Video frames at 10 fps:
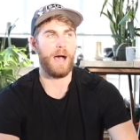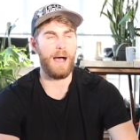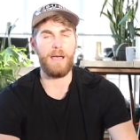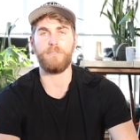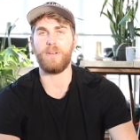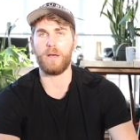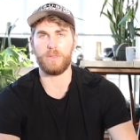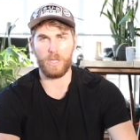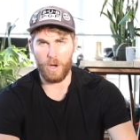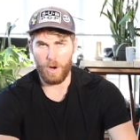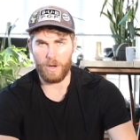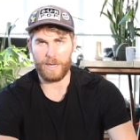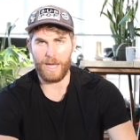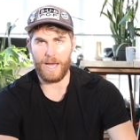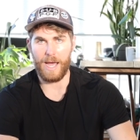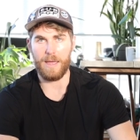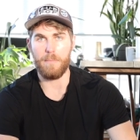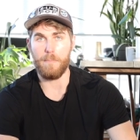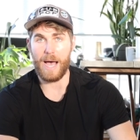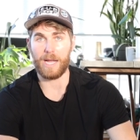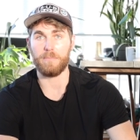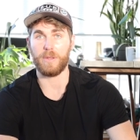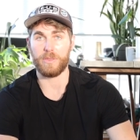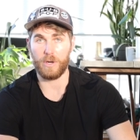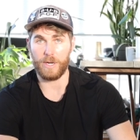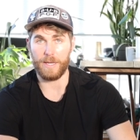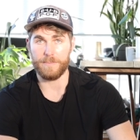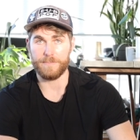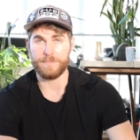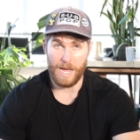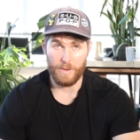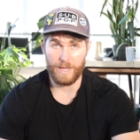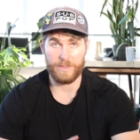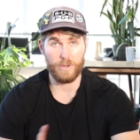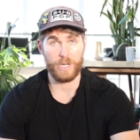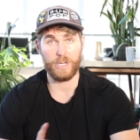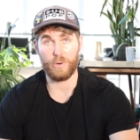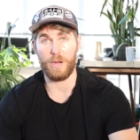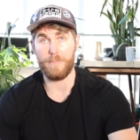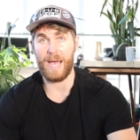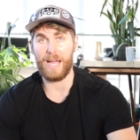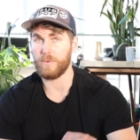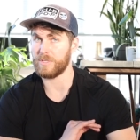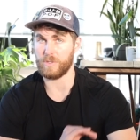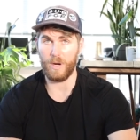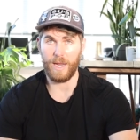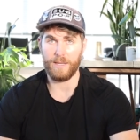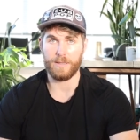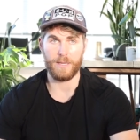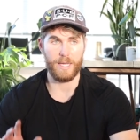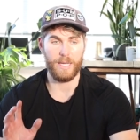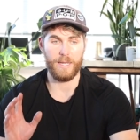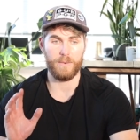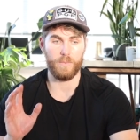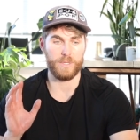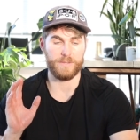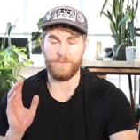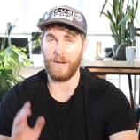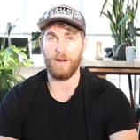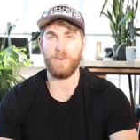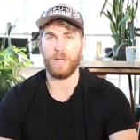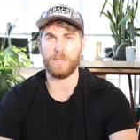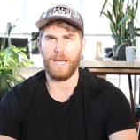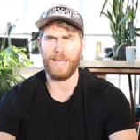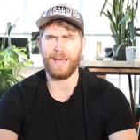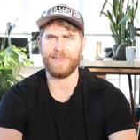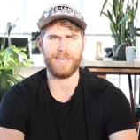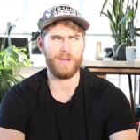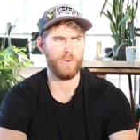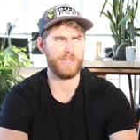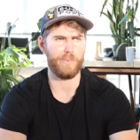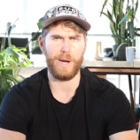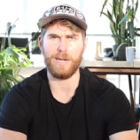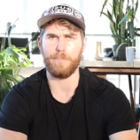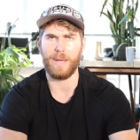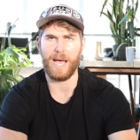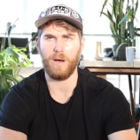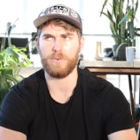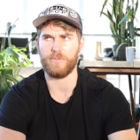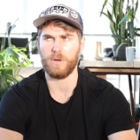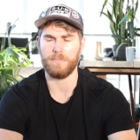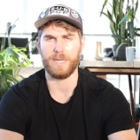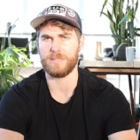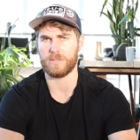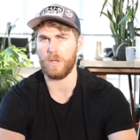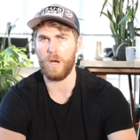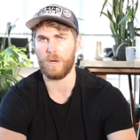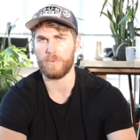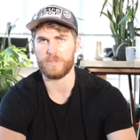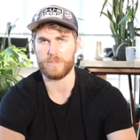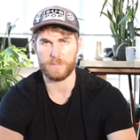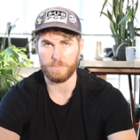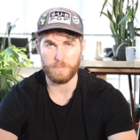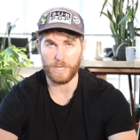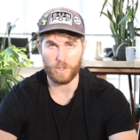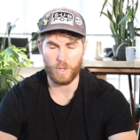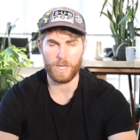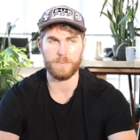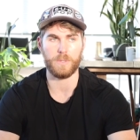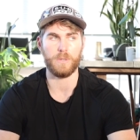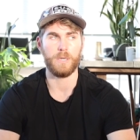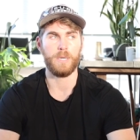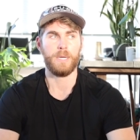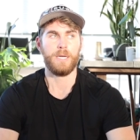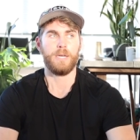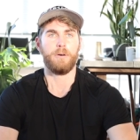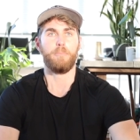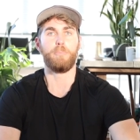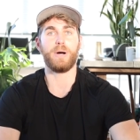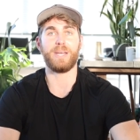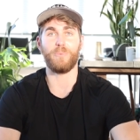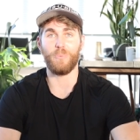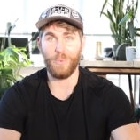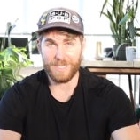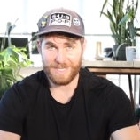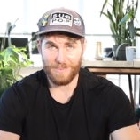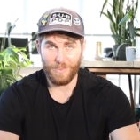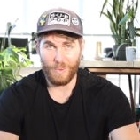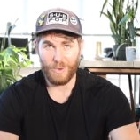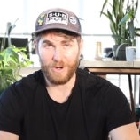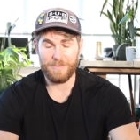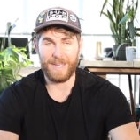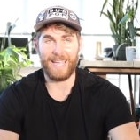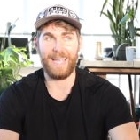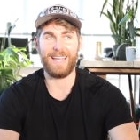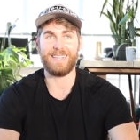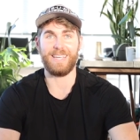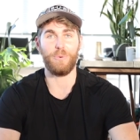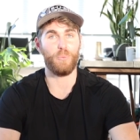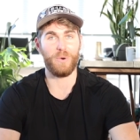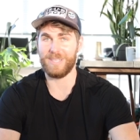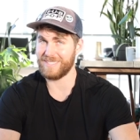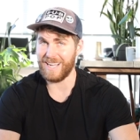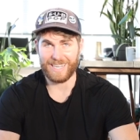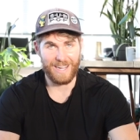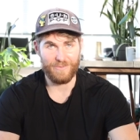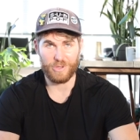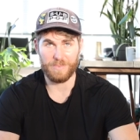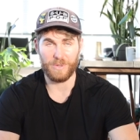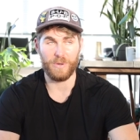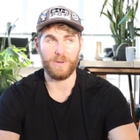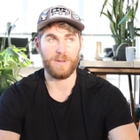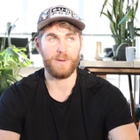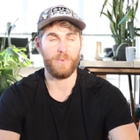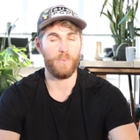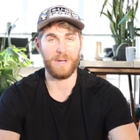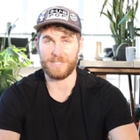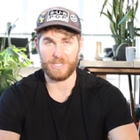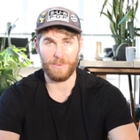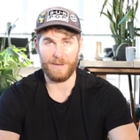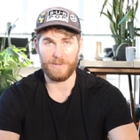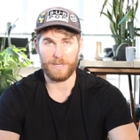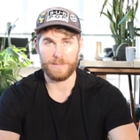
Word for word: I found the REI Magma 30. Now that 30 degree bag was great. It was very, very light. I think it only weighed a pound for a men's long, which was incredible but it wasn't warm and it was not comfortable whatsoever.